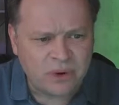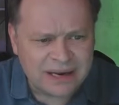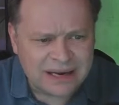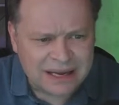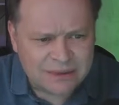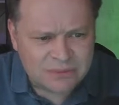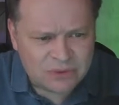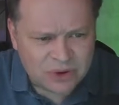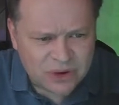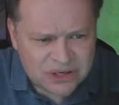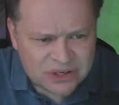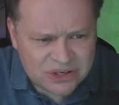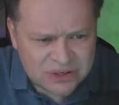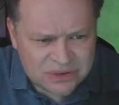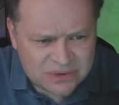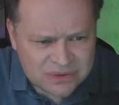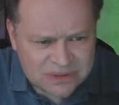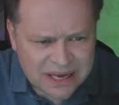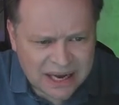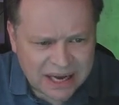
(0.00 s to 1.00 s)
I'm going to
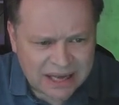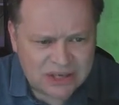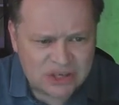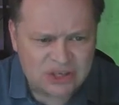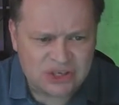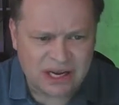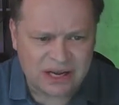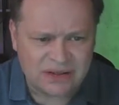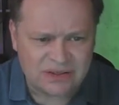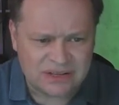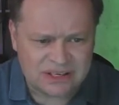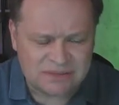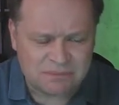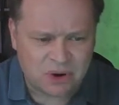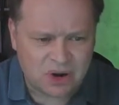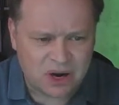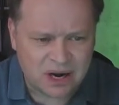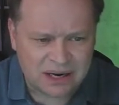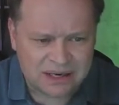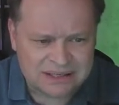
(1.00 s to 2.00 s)
uncheck this
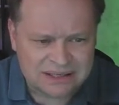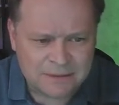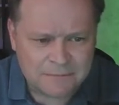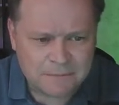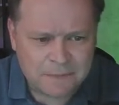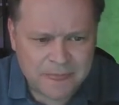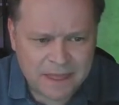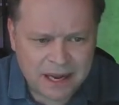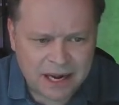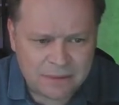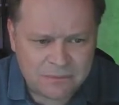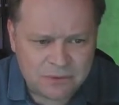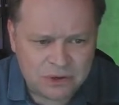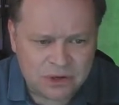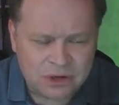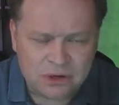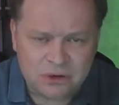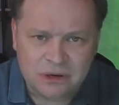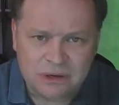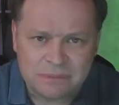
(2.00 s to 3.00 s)
box and I'm going
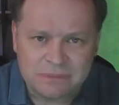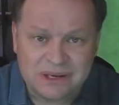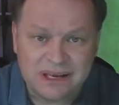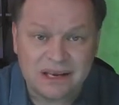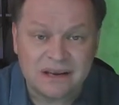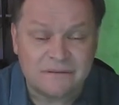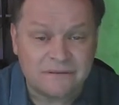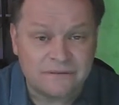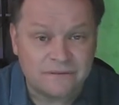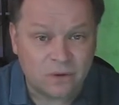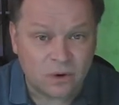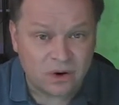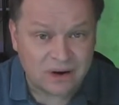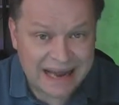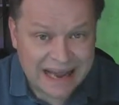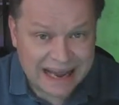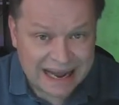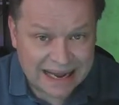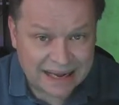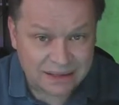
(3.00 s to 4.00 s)
to encrypt it for
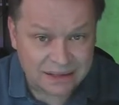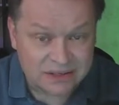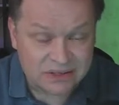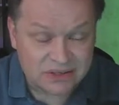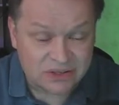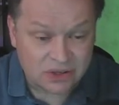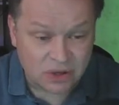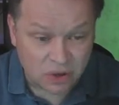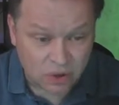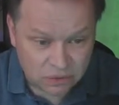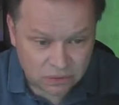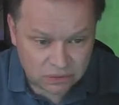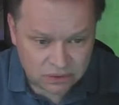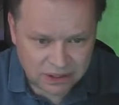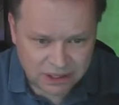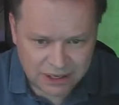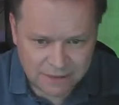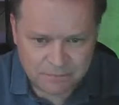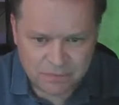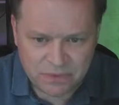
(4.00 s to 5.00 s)
Alice
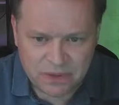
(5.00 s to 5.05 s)
only.